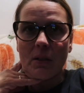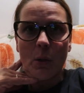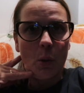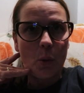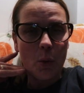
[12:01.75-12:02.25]

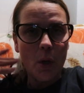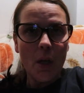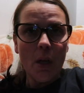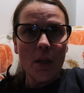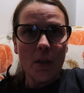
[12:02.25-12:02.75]
So,
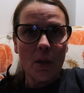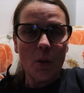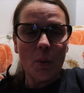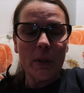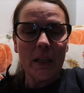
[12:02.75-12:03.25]
you
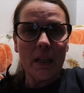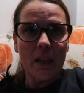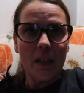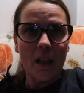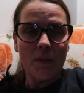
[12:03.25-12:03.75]
know,
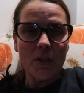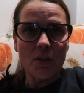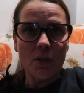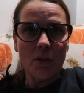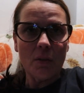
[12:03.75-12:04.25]
we have
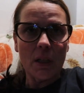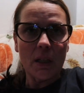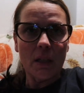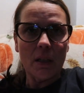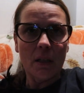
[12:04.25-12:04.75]
such a
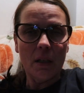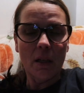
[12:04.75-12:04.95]
great...